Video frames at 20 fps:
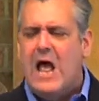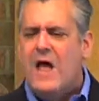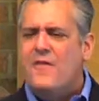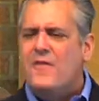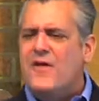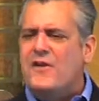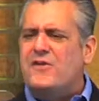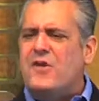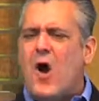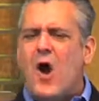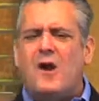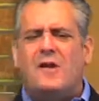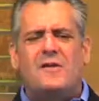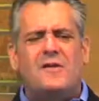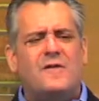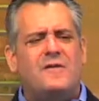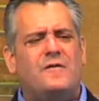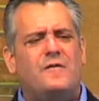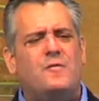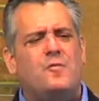the
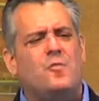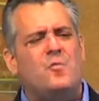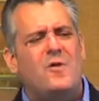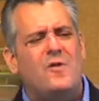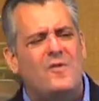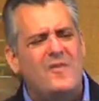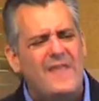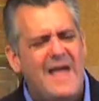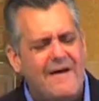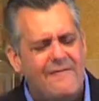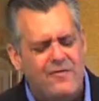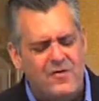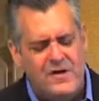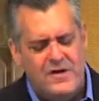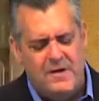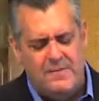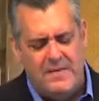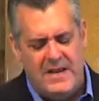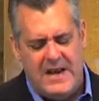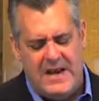darkness will never
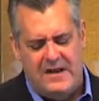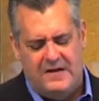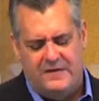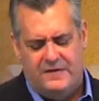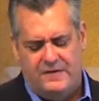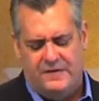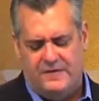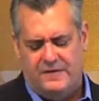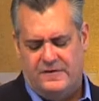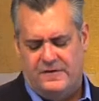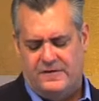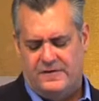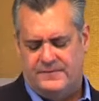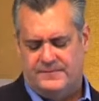diminish.